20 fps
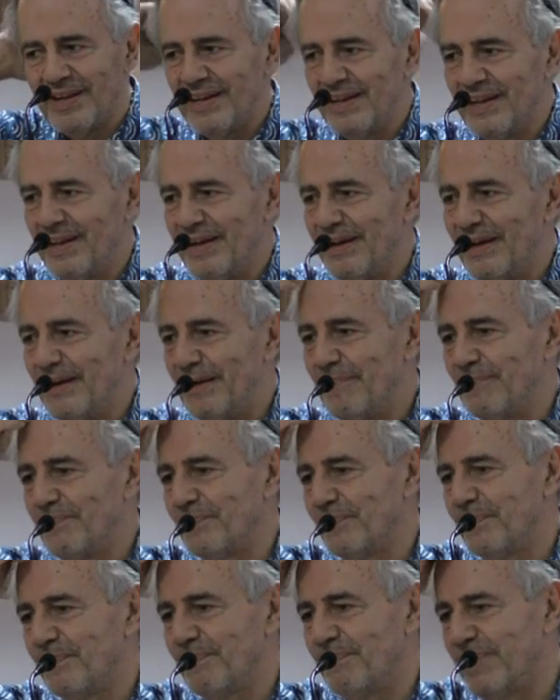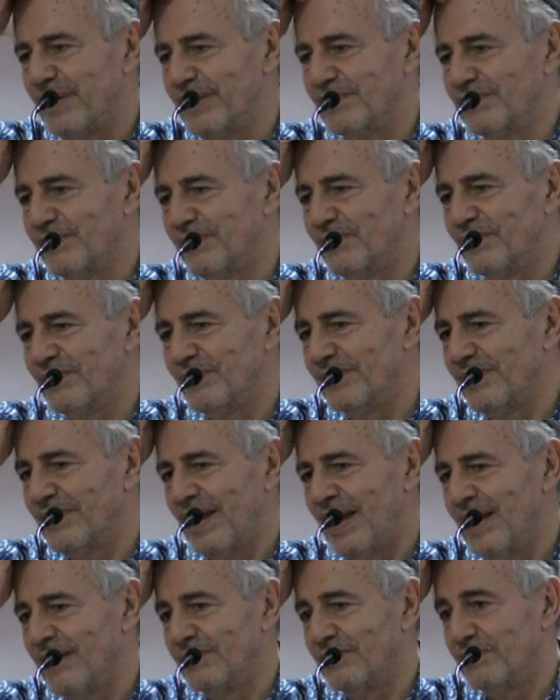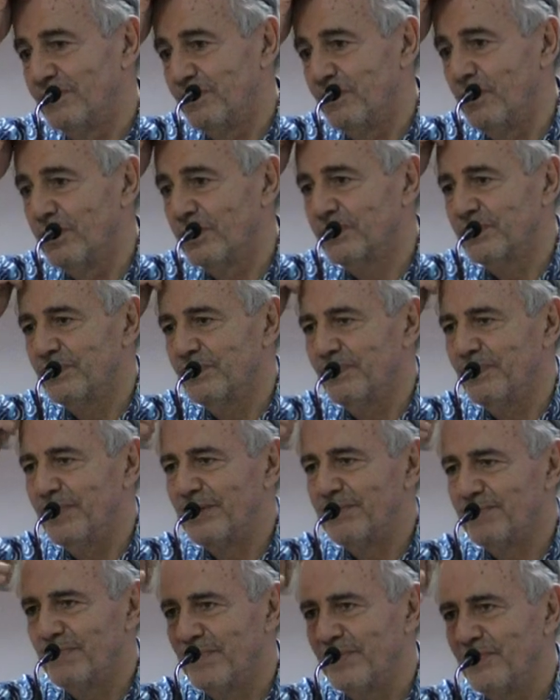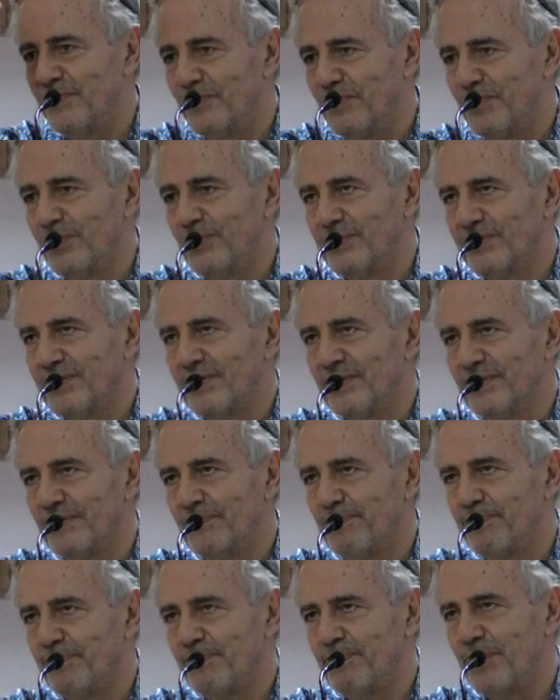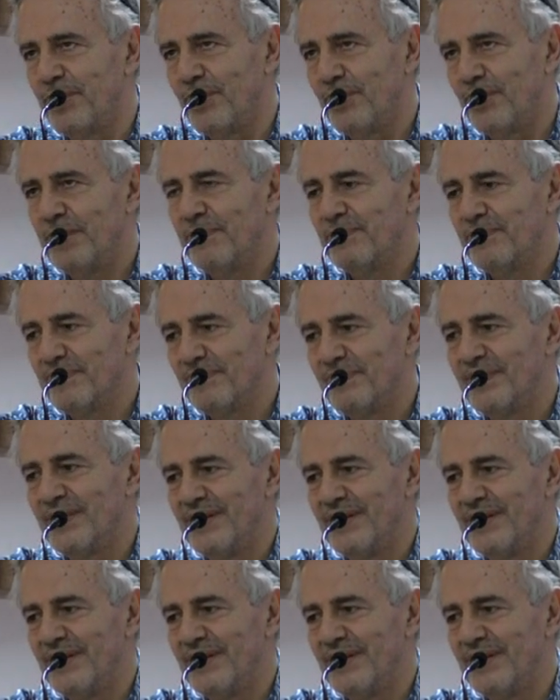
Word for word: um, but and Walt Whitman wrote a poem